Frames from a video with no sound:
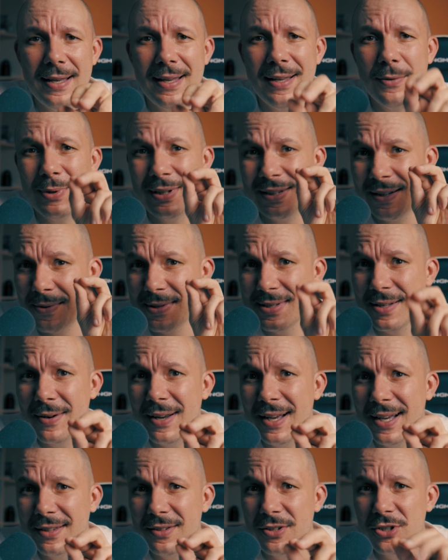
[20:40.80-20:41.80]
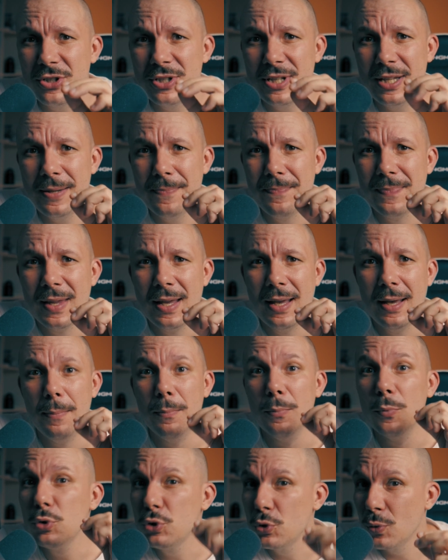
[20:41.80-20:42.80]
and when there is Graha Drishti,
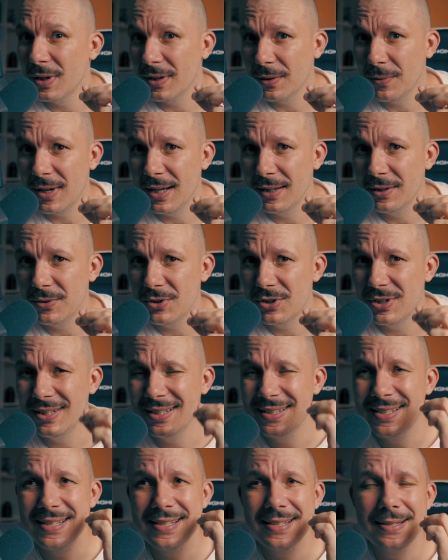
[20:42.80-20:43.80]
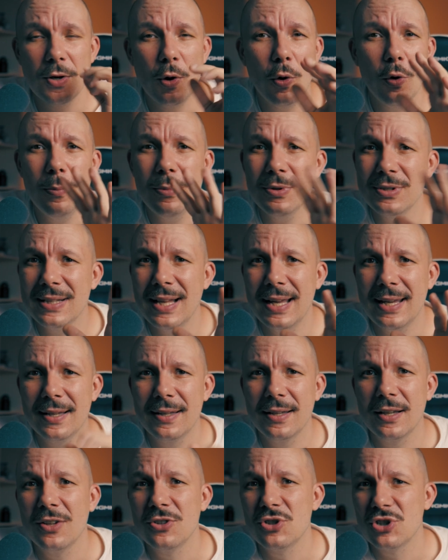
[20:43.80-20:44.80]
mutual Graha Drishti, this is almost
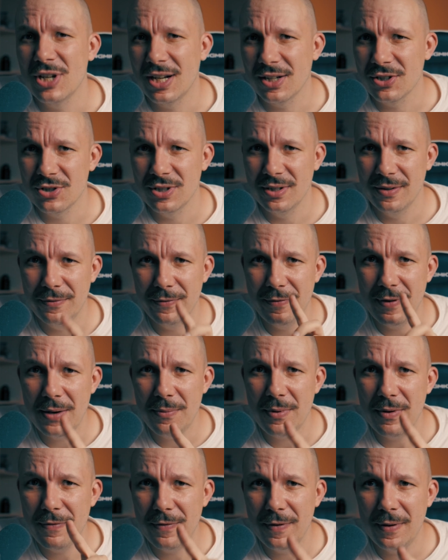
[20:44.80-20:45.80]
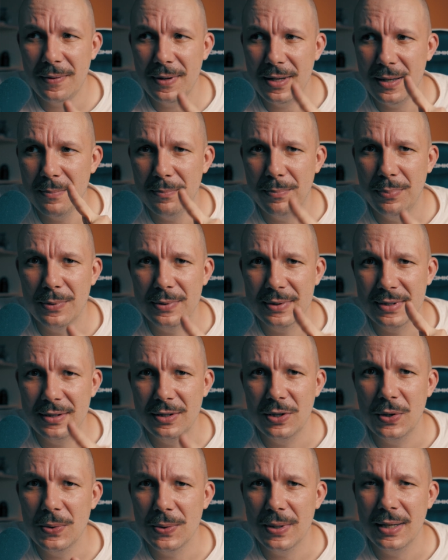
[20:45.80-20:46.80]
like a conjunction. Very, very
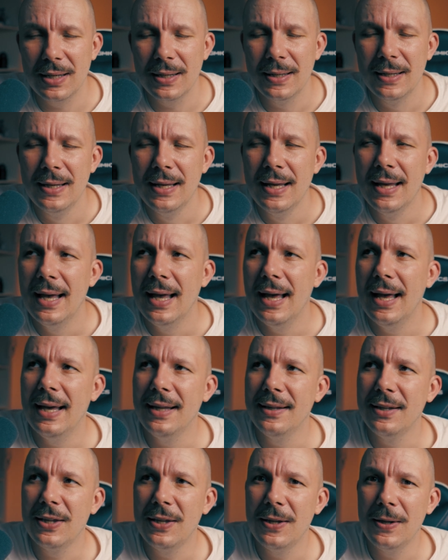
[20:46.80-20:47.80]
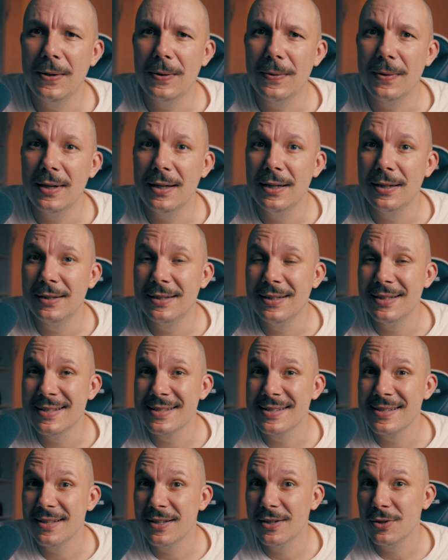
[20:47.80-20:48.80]
important yoga. And here it
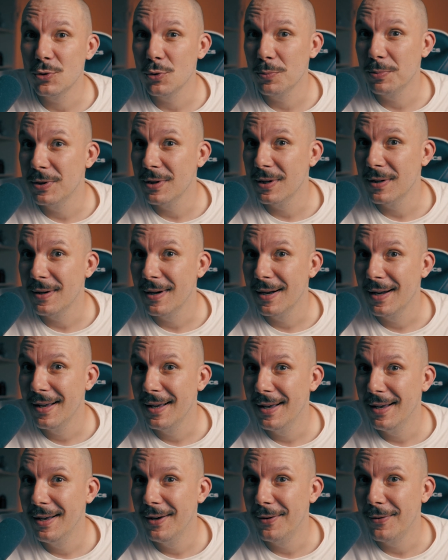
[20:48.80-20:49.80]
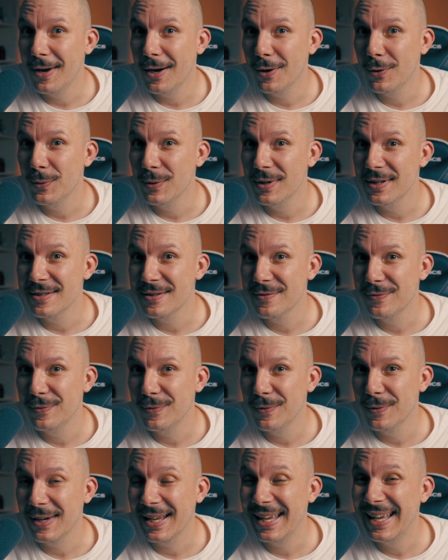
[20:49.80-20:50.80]
is Jupiter, Rahu is
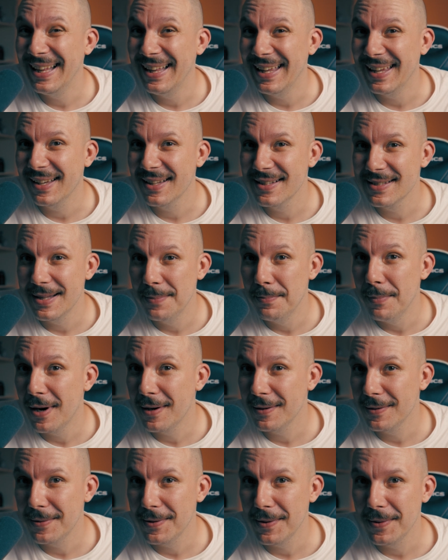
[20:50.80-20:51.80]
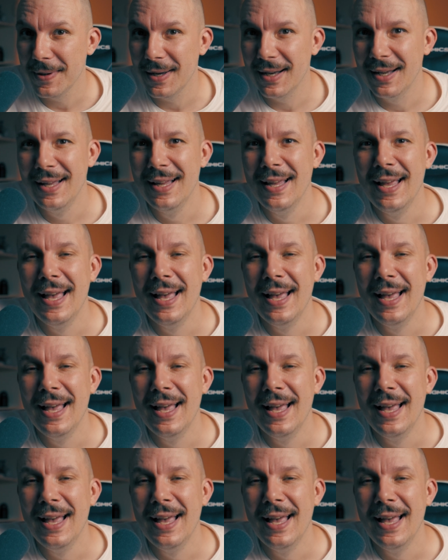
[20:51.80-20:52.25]
for killing. It's the murder yoga.